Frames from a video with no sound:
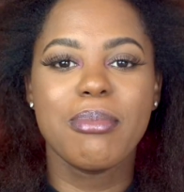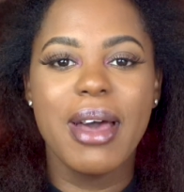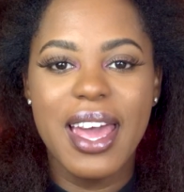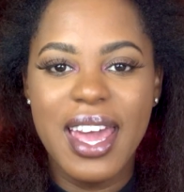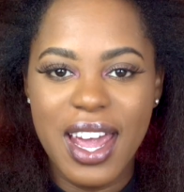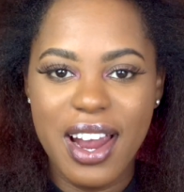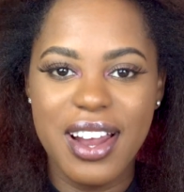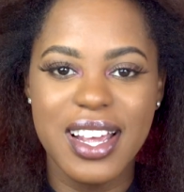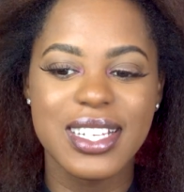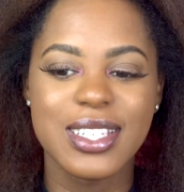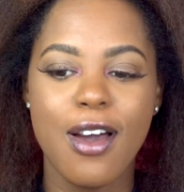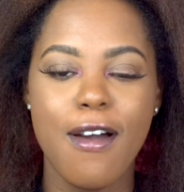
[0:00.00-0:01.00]
my hair
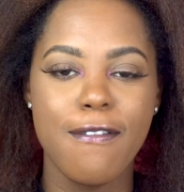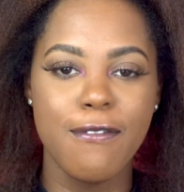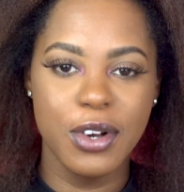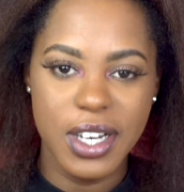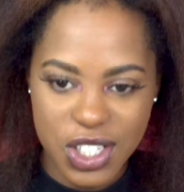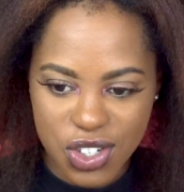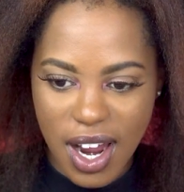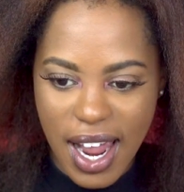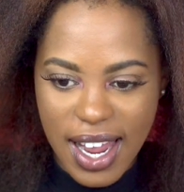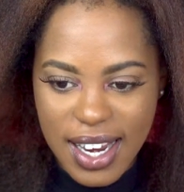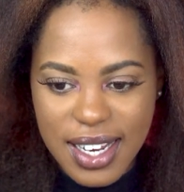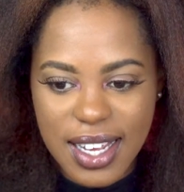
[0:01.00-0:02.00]
is fully
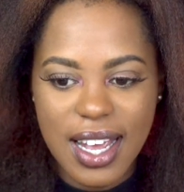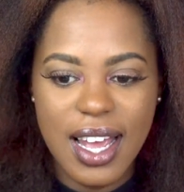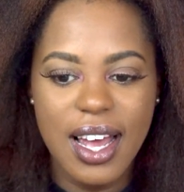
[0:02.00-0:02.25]
dried,